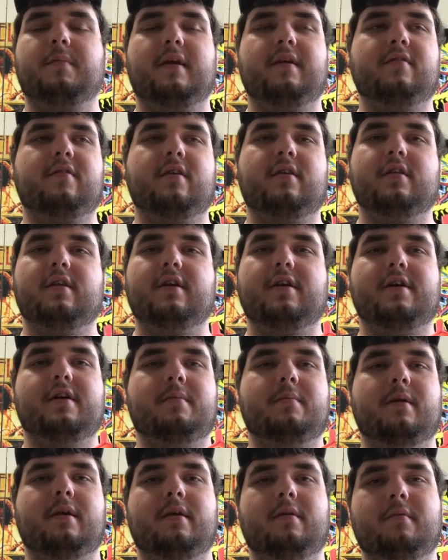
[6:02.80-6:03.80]
basically you're
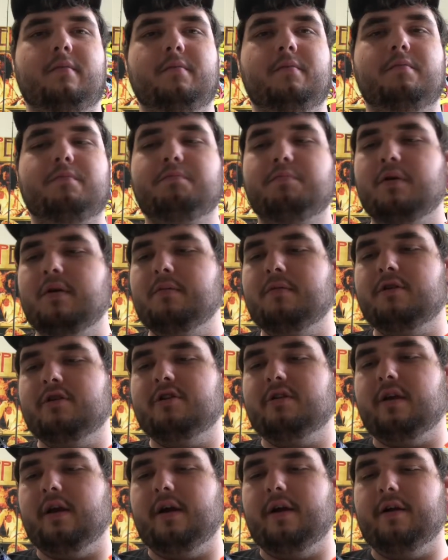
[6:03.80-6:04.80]
going to be pretty
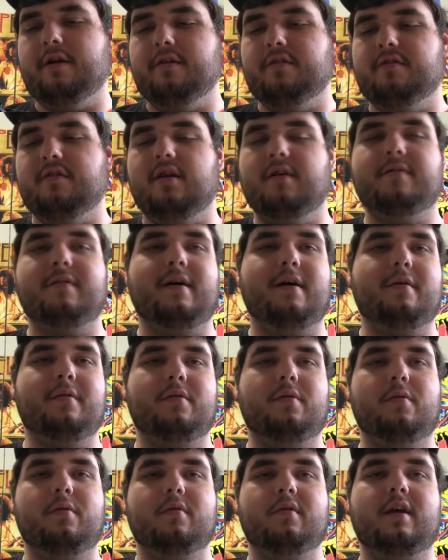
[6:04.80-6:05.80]
much tiring yourself out
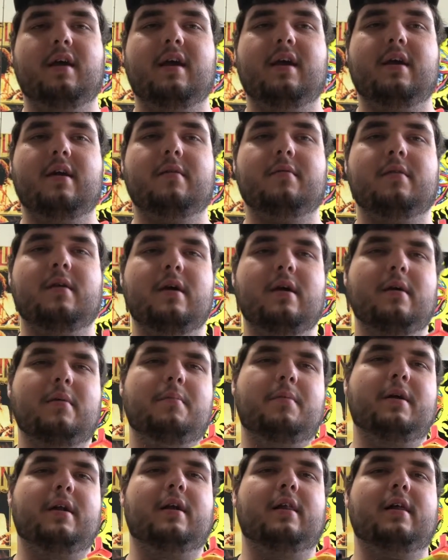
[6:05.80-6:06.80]
the whole day and
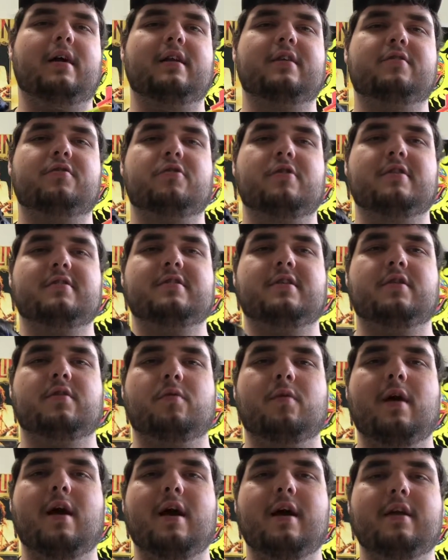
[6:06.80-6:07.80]
putting a lot of stress on the
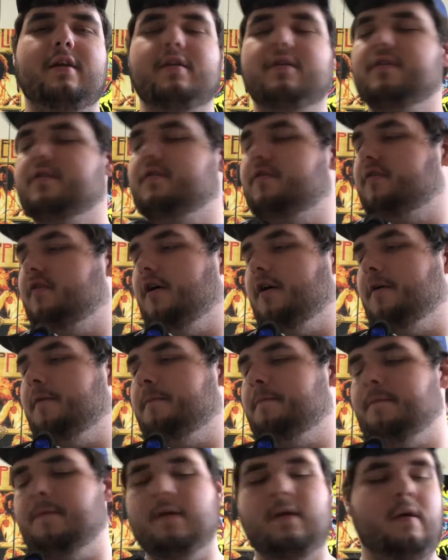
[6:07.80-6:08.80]
rod. So,
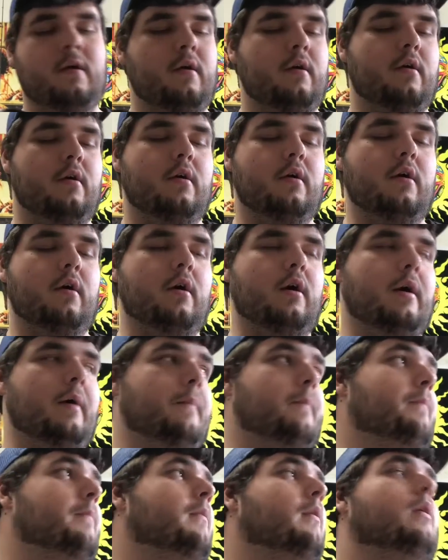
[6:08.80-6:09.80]

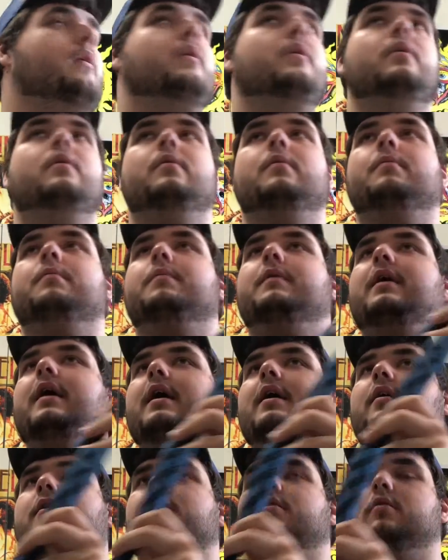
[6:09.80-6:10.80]
but
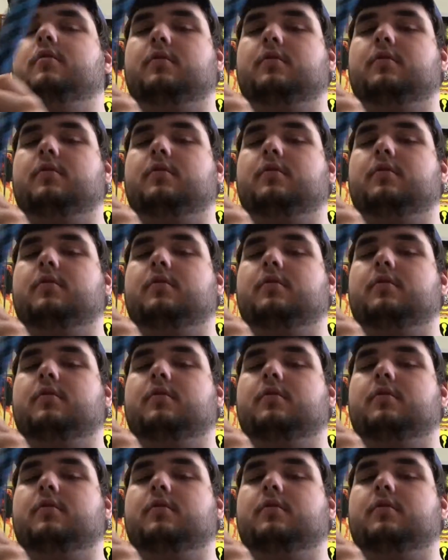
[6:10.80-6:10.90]
yeah.